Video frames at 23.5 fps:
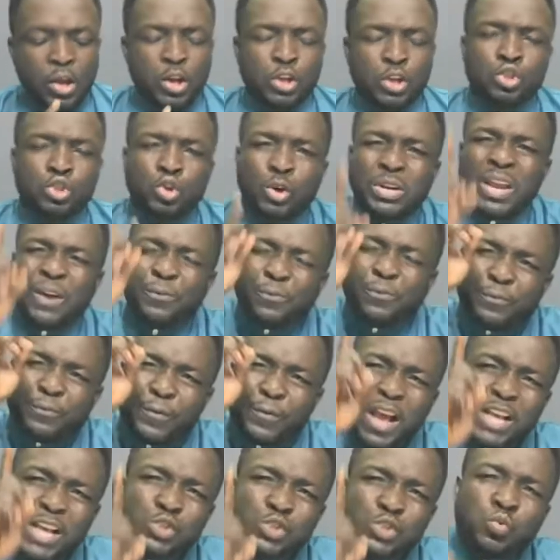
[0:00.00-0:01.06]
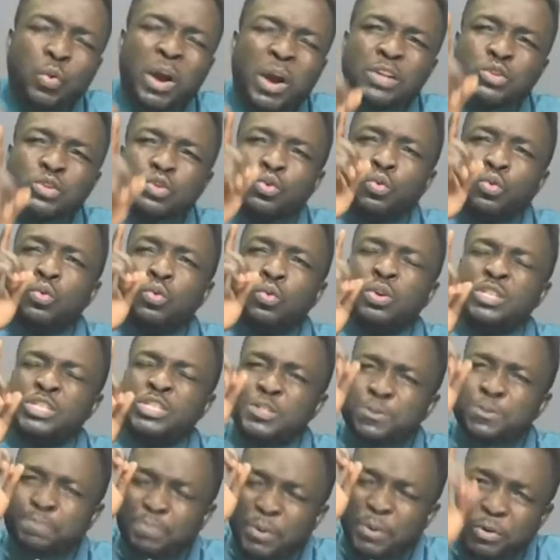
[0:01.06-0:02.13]
So the first way to
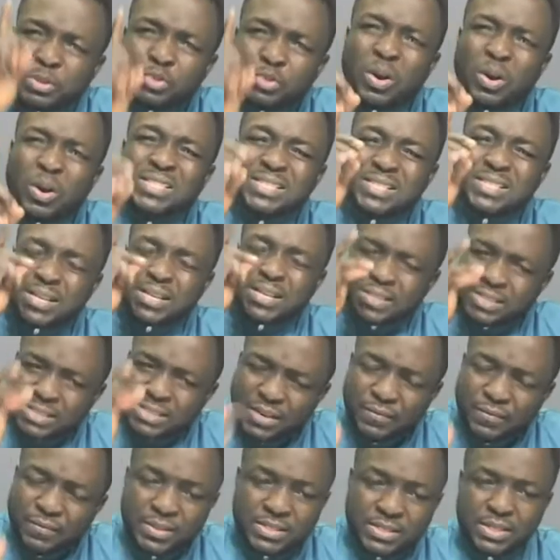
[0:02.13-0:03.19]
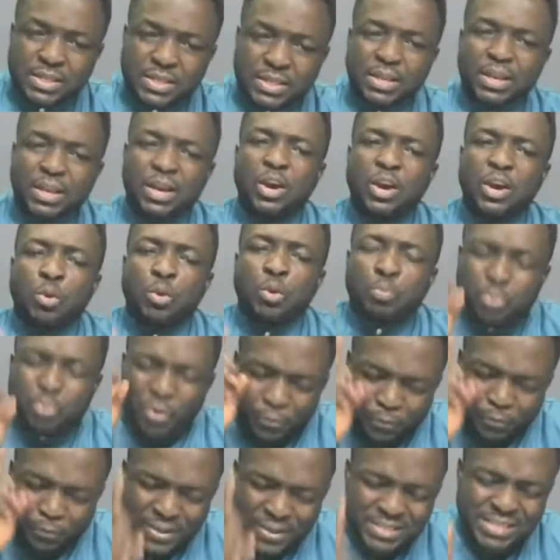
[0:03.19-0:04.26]
spiritual sensitivity,
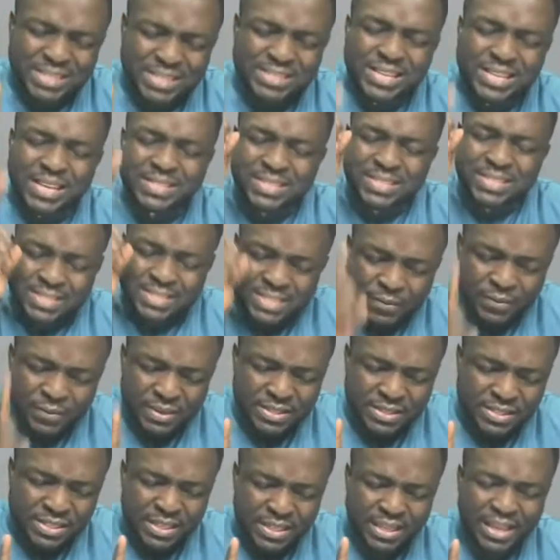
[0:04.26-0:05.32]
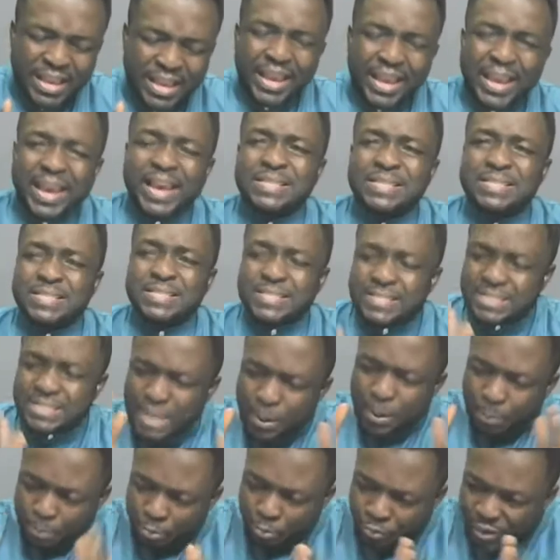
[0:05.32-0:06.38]
prophetic sensitivity, is
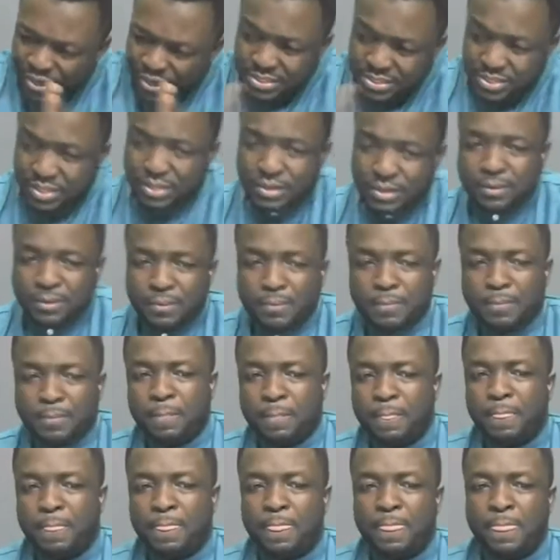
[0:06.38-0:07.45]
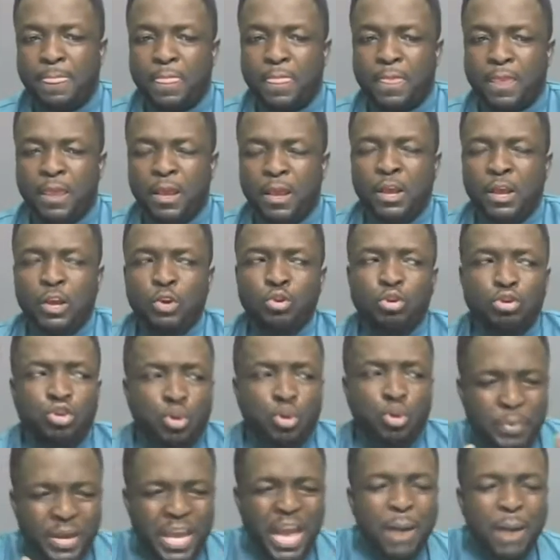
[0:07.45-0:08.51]
separation. You
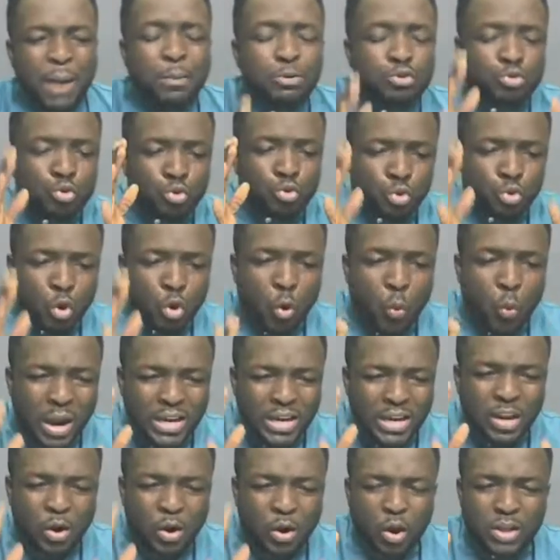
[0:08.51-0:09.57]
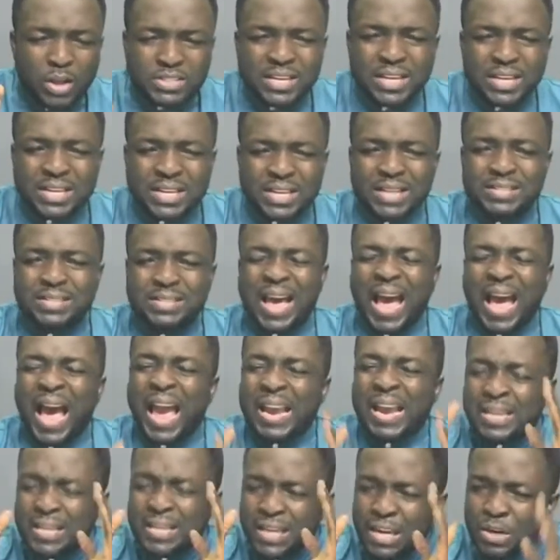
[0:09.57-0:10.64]
should be able to know when the Lord says that
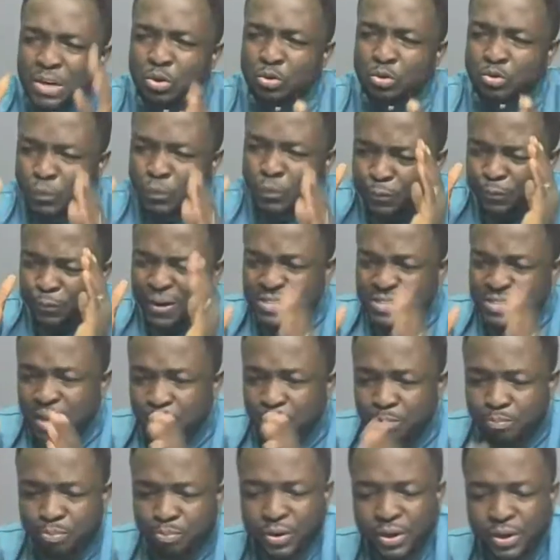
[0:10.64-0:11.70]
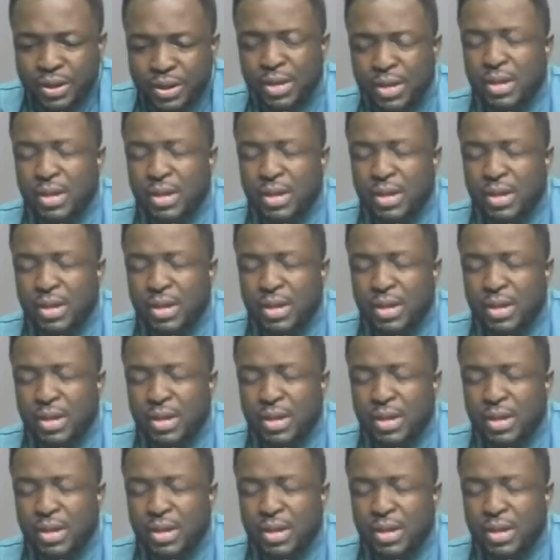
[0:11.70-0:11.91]
I need you to fast and pray.